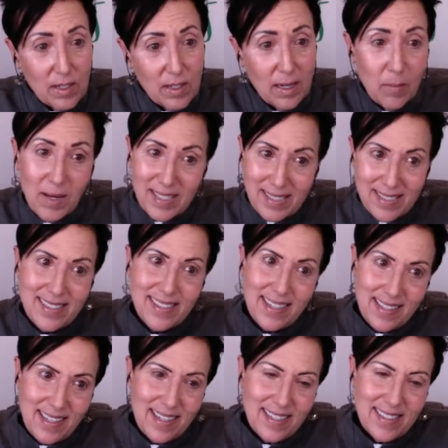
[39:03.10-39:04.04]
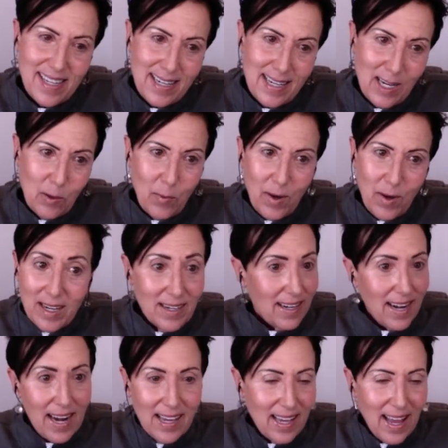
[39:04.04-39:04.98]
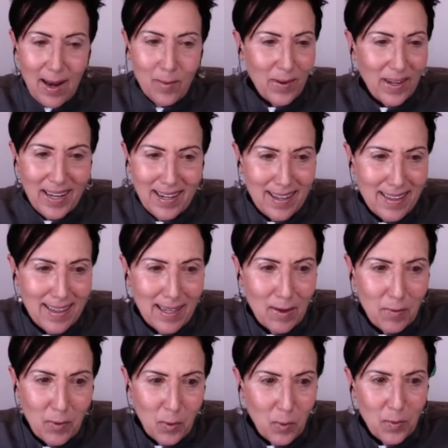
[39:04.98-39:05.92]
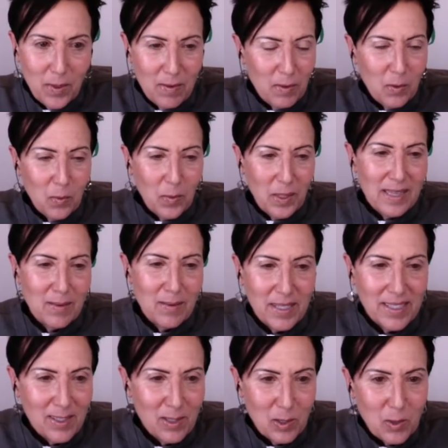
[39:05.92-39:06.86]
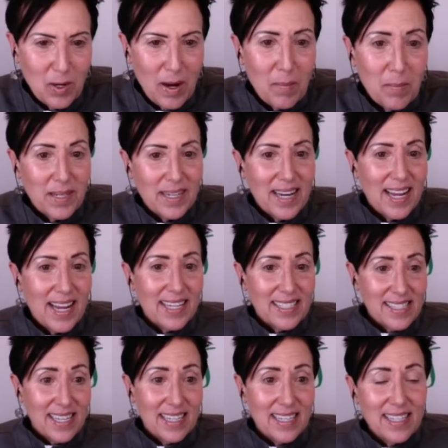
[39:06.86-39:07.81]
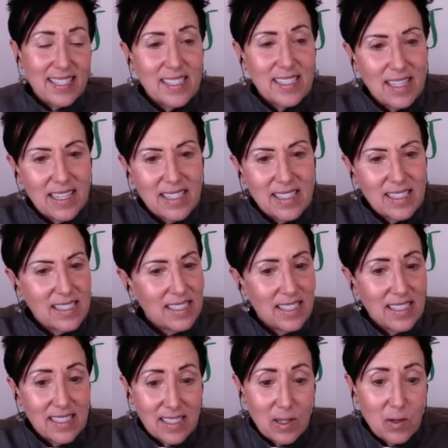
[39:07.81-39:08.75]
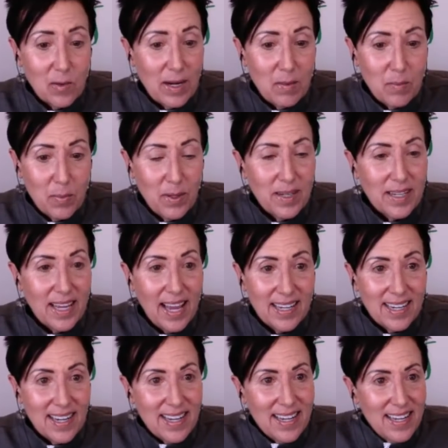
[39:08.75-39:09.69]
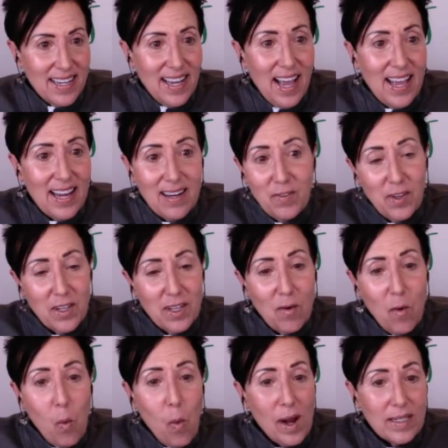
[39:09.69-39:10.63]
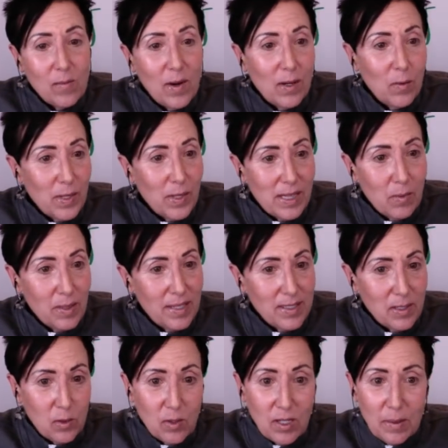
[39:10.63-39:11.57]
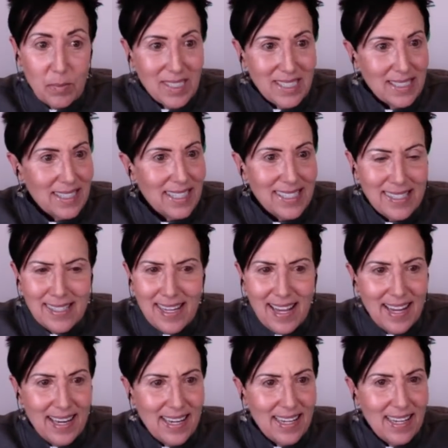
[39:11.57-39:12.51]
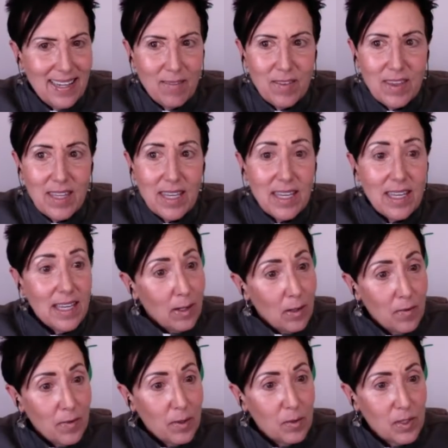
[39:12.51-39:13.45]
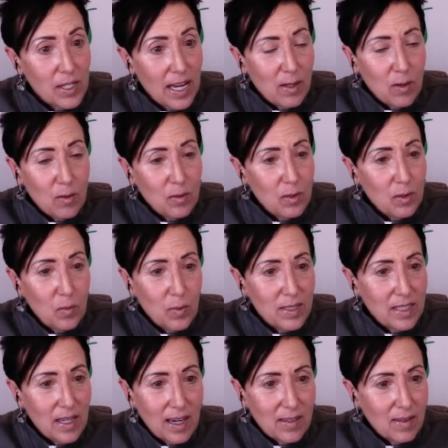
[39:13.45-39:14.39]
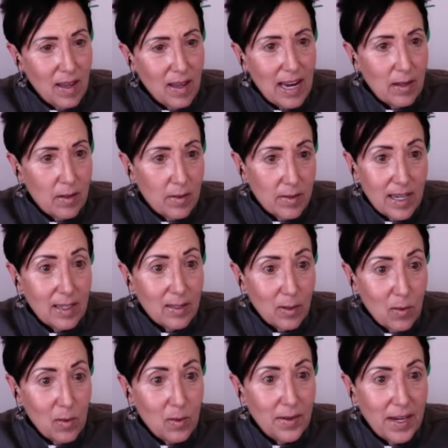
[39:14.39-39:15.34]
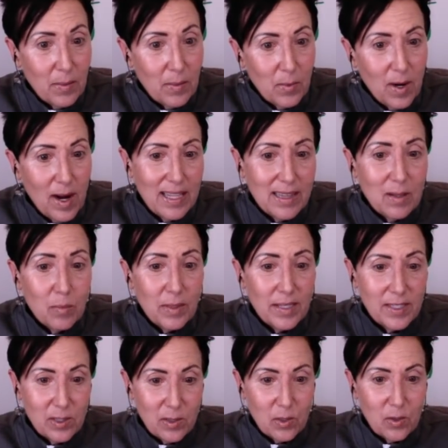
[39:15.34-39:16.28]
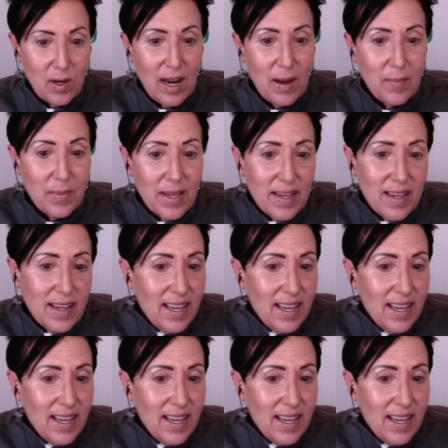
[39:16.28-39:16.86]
And I'm not just saying that because I narrated it. I don't get anything if you read The Pleasure Trap, but it's a great book. And if you don't want to read The Pleasure Trap, just listen to any of the interviews on YouTube with Dr. Lyle or Dr. Goldhammer on The Pleasure Trap.